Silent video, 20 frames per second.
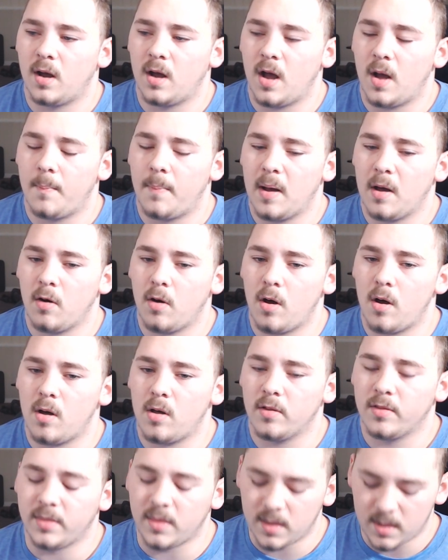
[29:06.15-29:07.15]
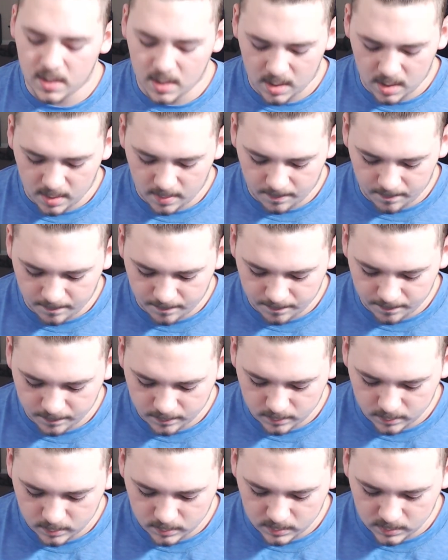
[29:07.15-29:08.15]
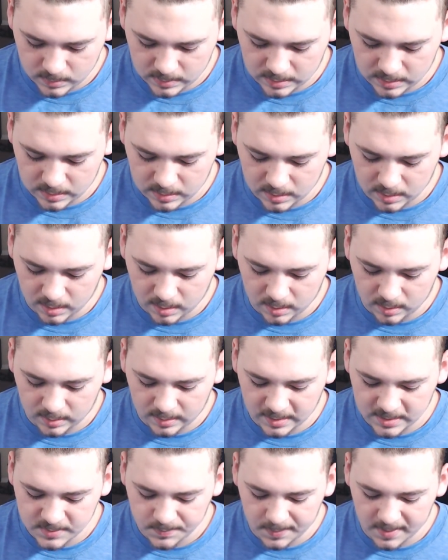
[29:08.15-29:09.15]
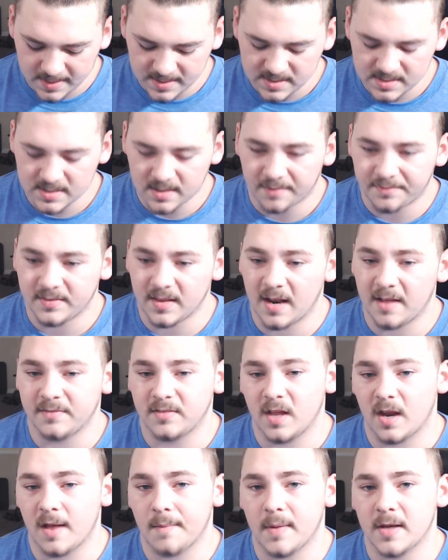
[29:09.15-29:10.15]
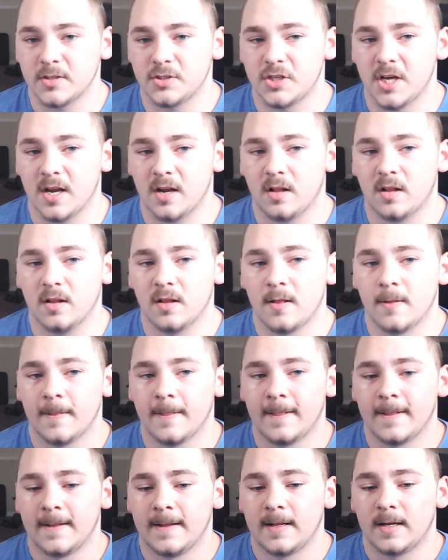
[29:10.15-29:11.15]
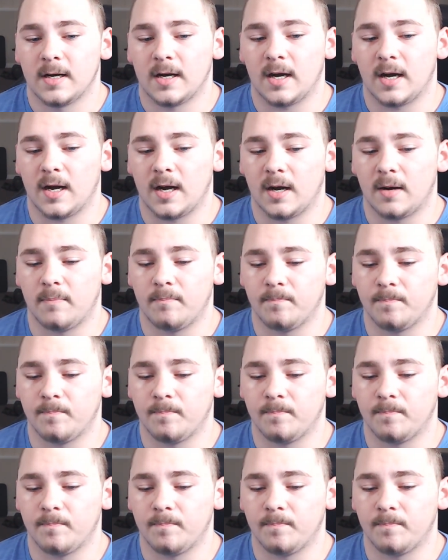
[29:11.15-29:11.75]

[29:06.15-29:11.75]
About all the Let's Play stuff that I've done on my channel. A